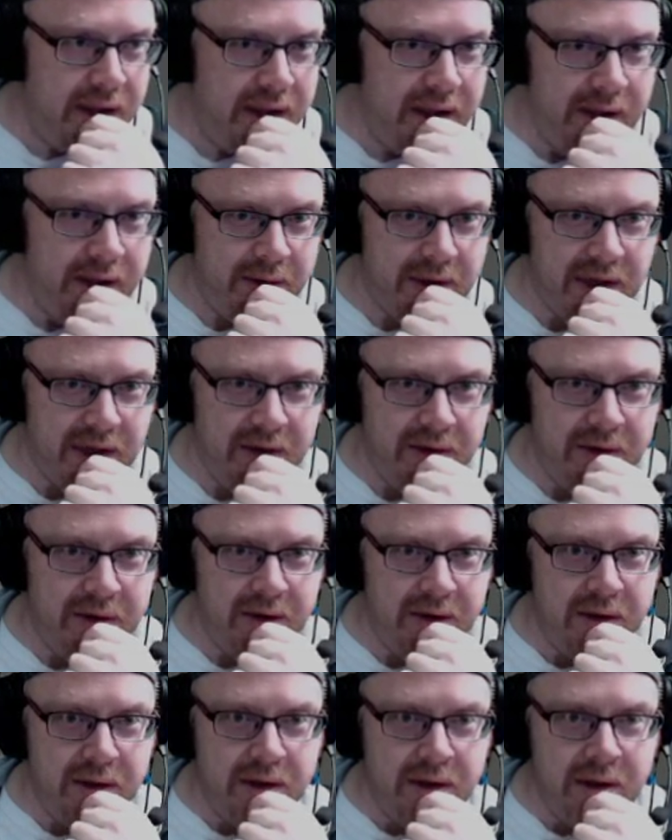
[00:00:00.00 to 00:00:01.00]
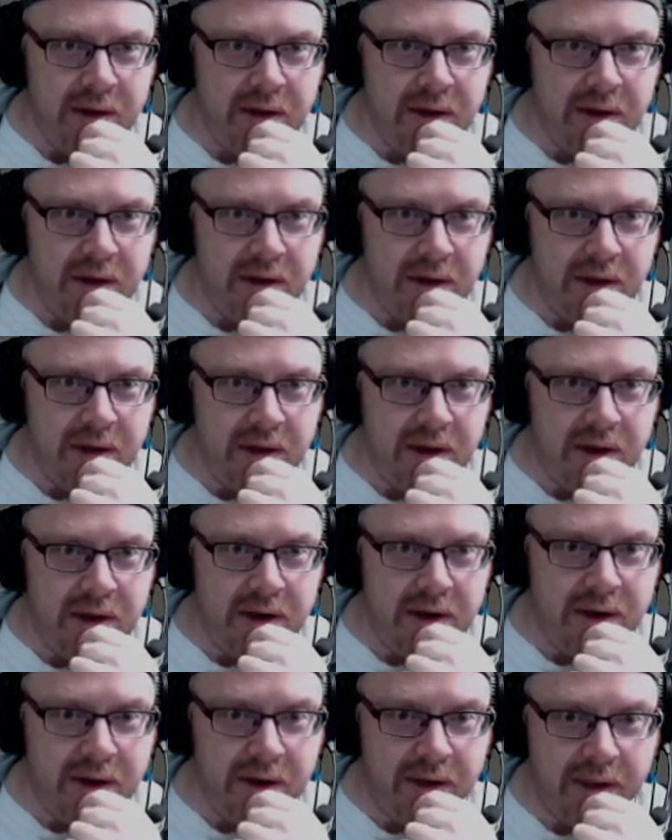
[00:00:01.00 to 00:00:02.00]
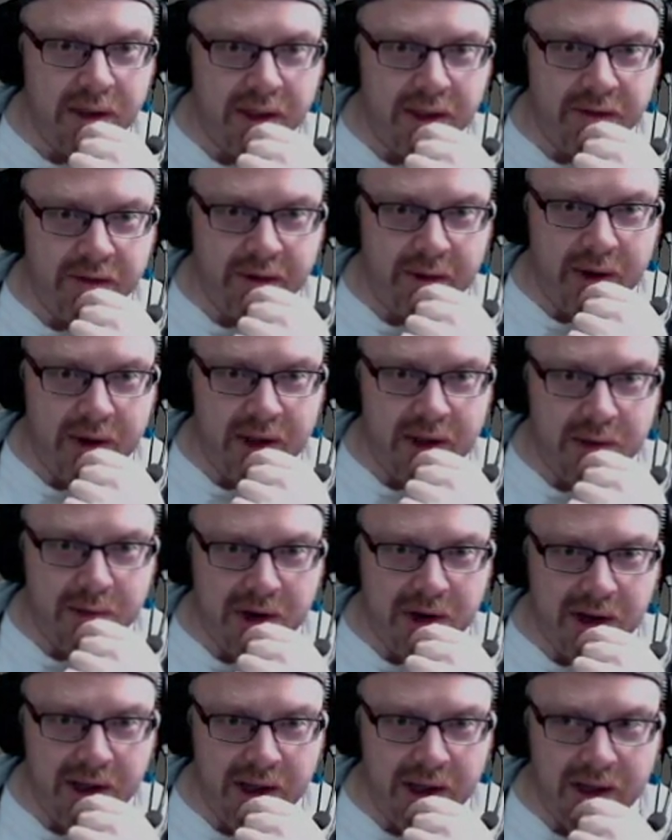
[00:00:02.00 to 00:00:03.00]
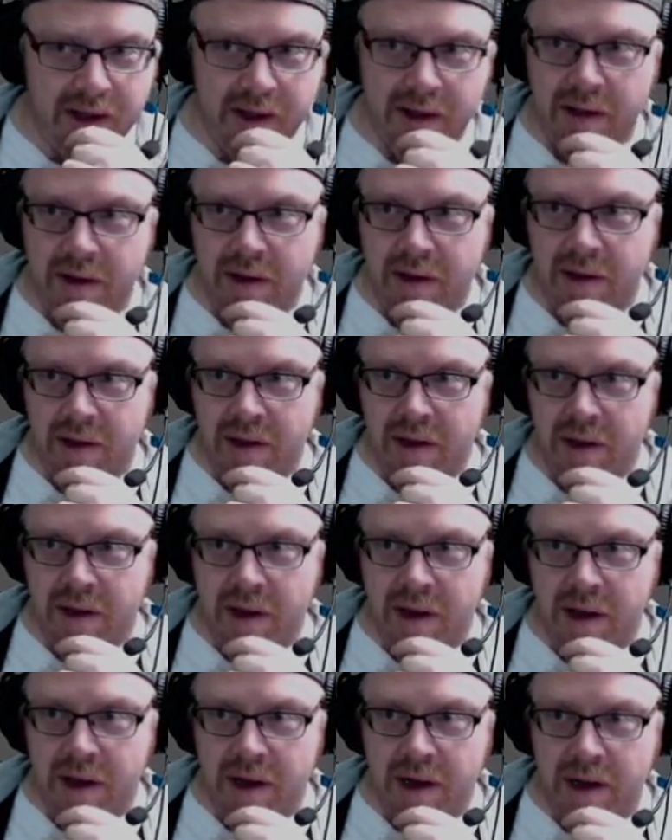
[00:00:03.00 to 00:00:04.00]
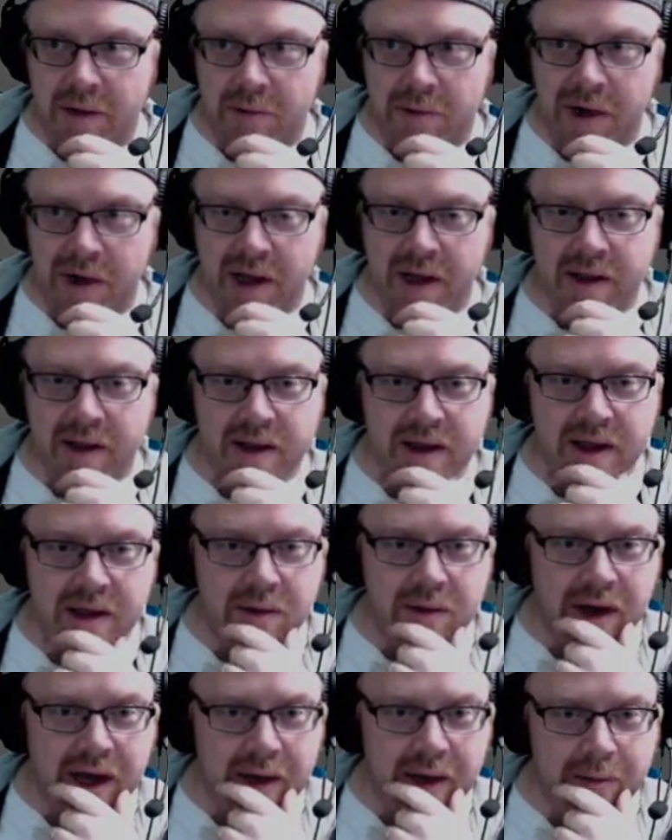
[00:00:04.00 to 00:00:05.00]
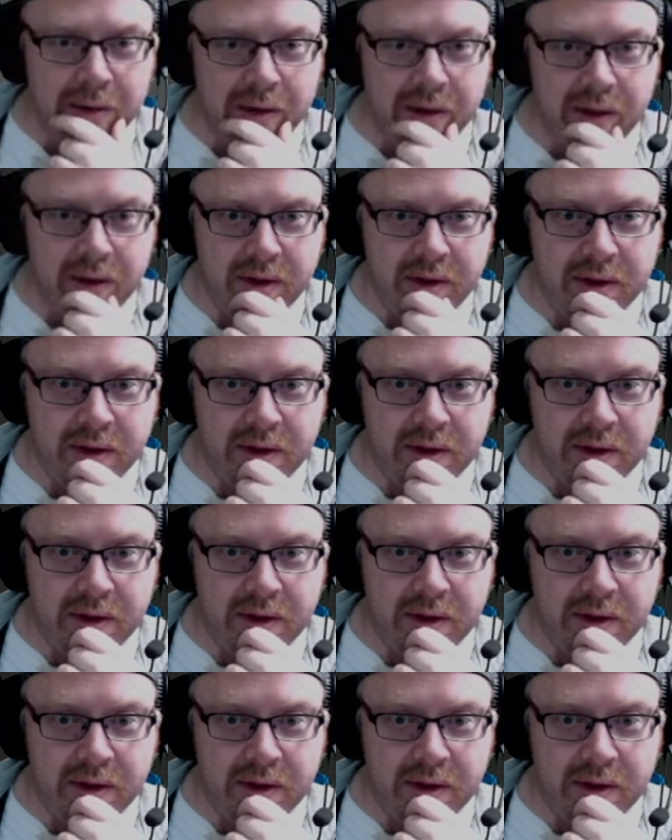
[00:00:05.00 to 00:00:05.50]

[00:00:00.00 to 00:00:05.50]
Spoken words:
There we go. And throw it in the middle here. And hit play and see what happens.